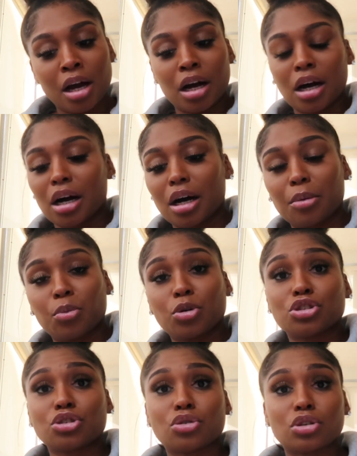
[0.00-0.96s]

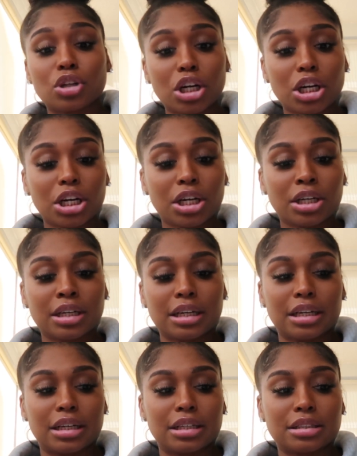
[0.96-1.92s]
what you'll learn.
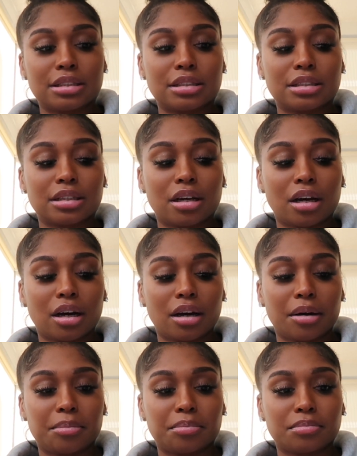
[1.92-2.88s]
It's
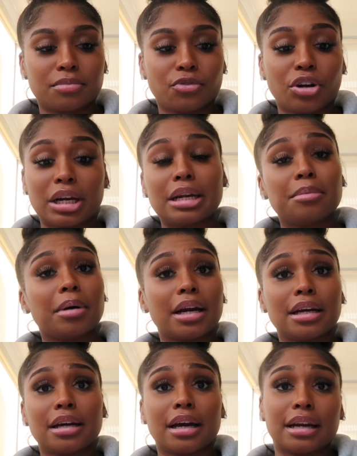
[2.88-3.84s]
for
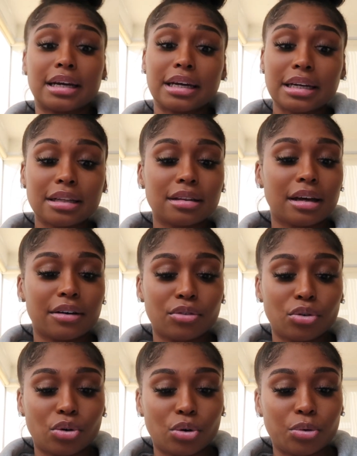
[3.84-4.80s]
anybody at any
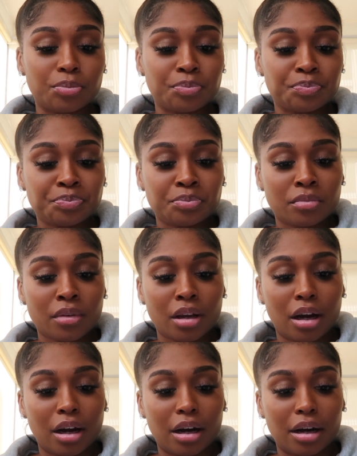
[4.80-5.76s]
level,
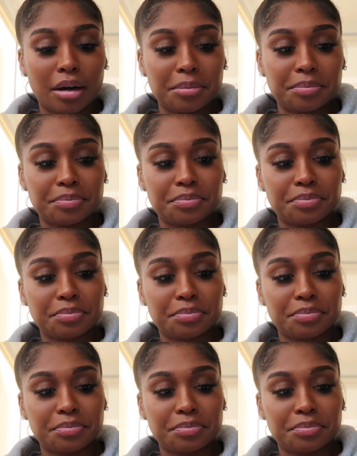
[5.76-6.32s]
and